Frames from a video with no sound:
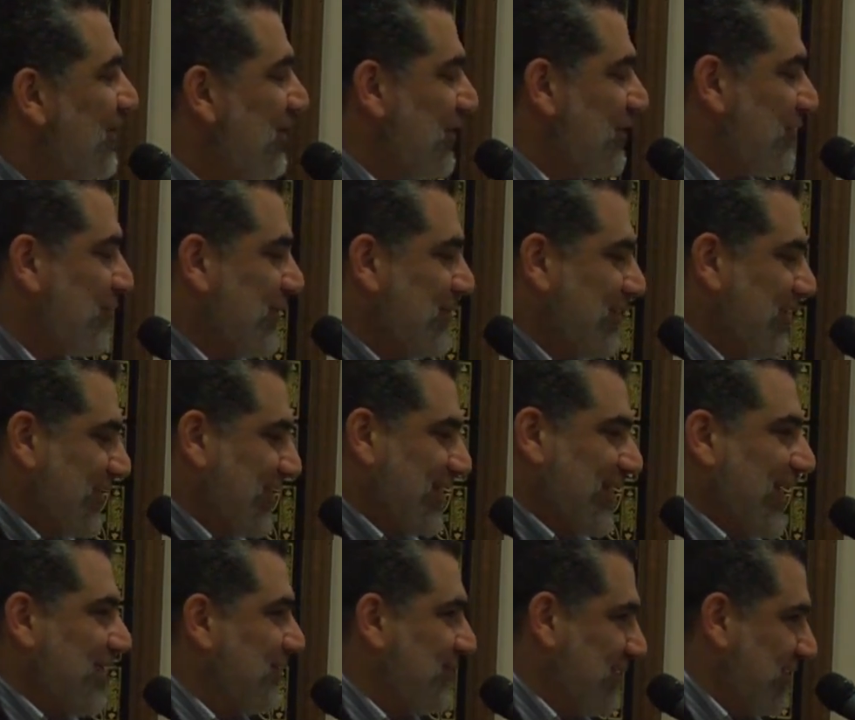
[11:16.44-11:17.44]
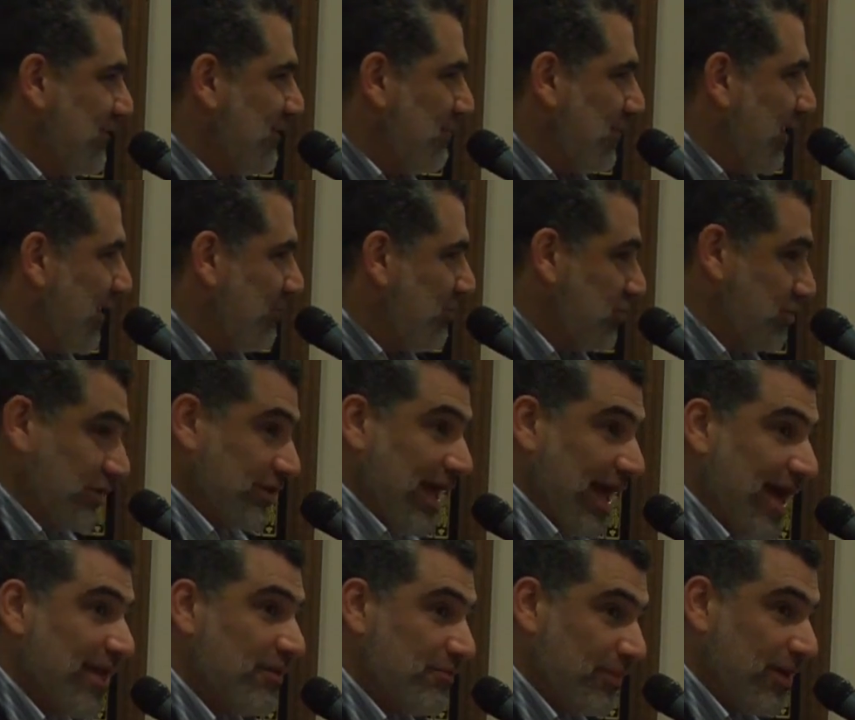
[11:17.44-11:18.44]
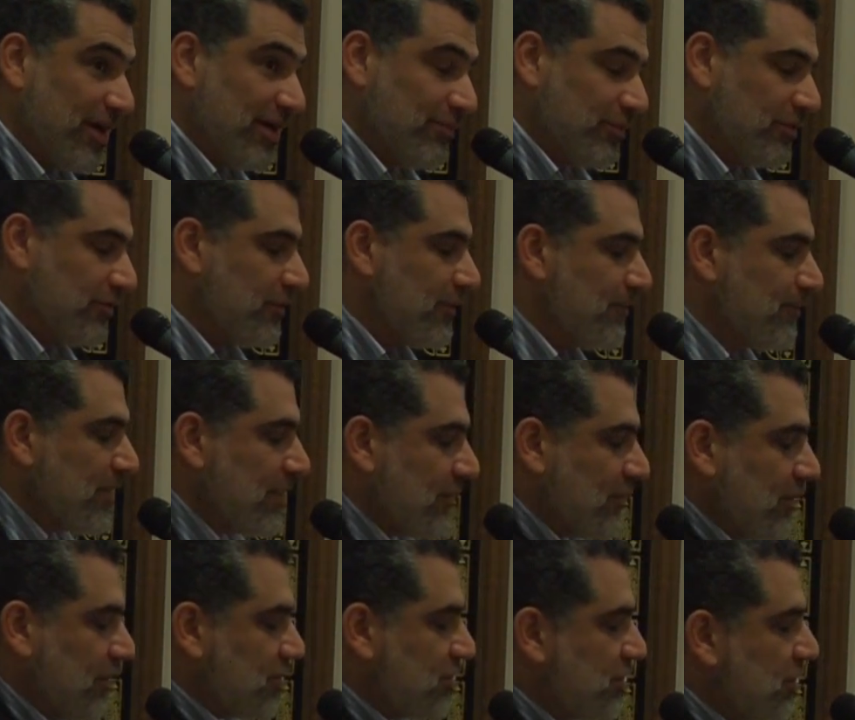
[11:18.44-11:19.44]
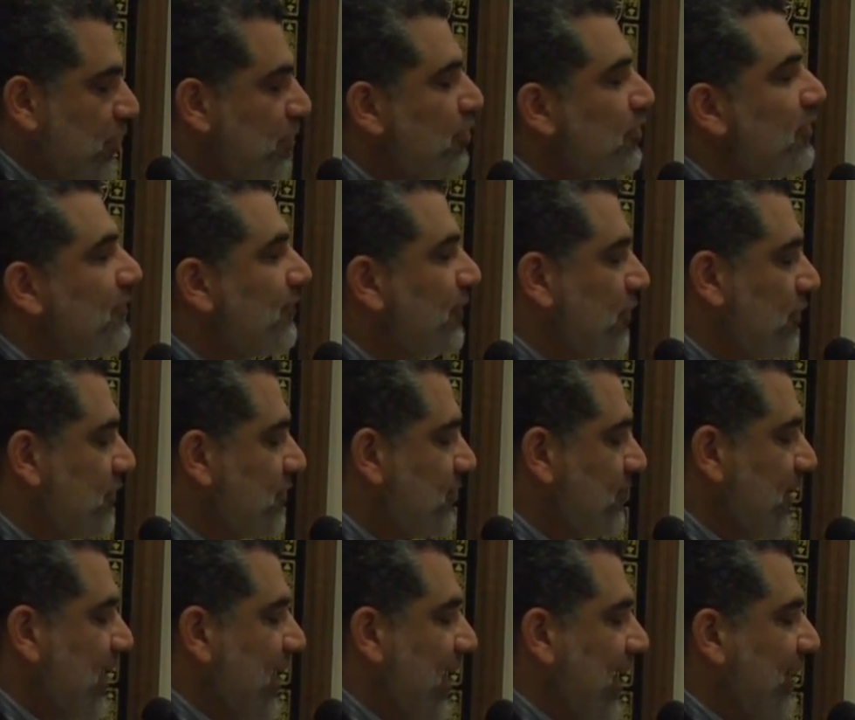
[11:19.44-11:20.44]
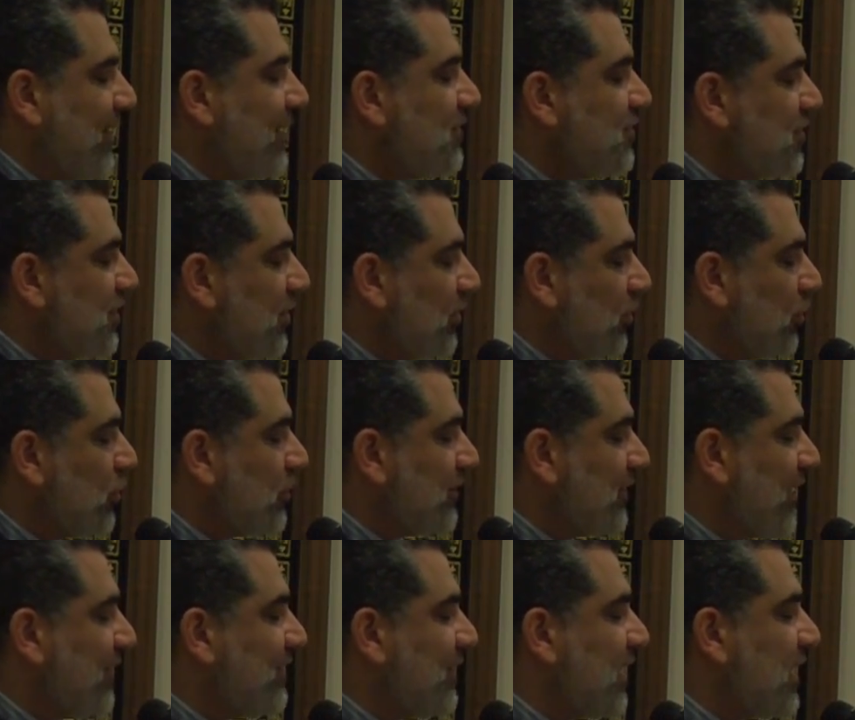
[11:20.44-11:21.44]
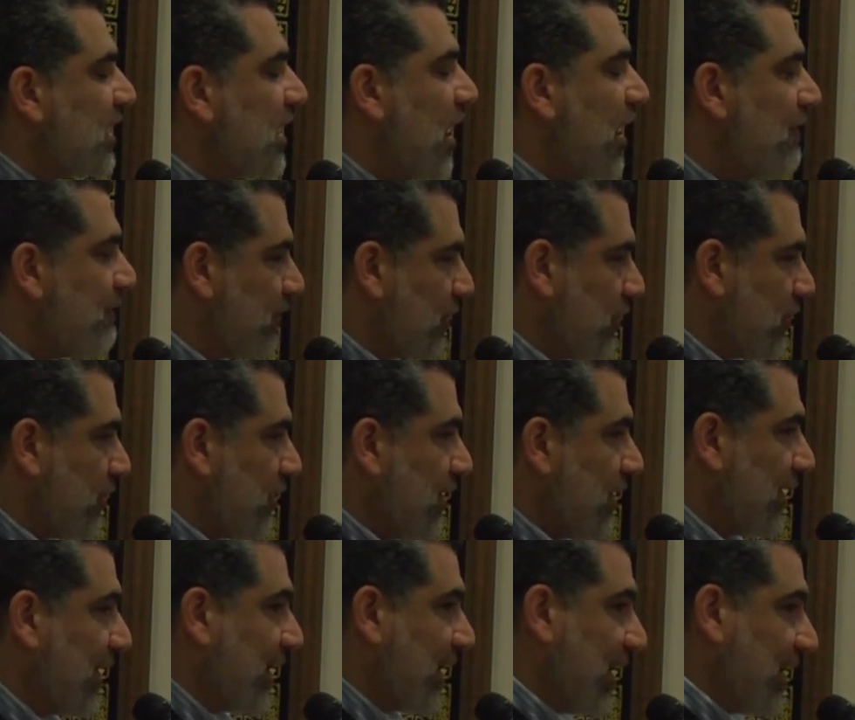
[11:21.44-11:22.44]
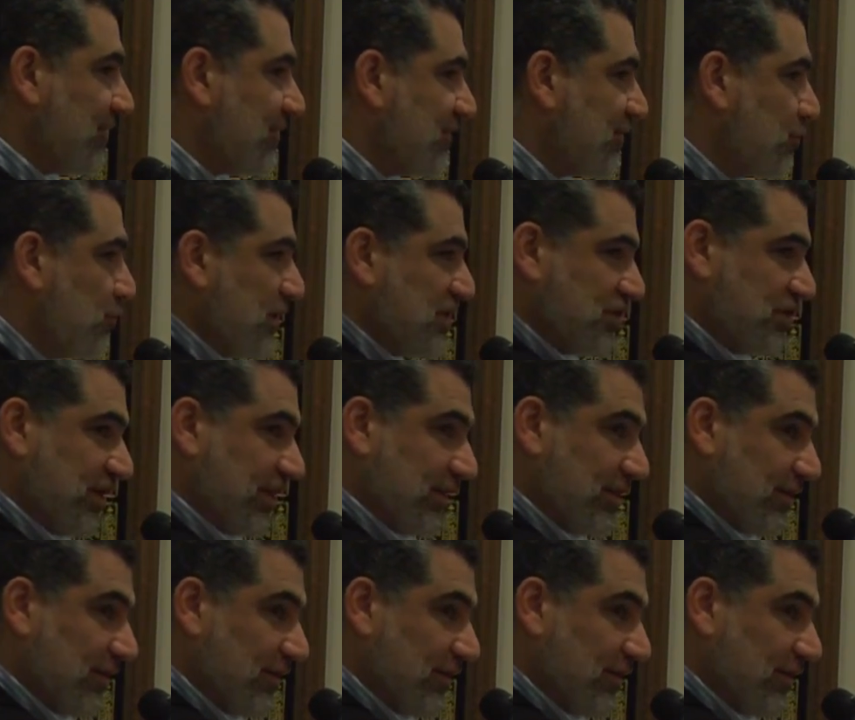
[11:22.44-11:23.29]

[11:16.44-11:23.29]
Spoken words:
So I said, can I see the Bible? She had a Bible. So I showed her the verse, and then she looked at the cover like I switched it.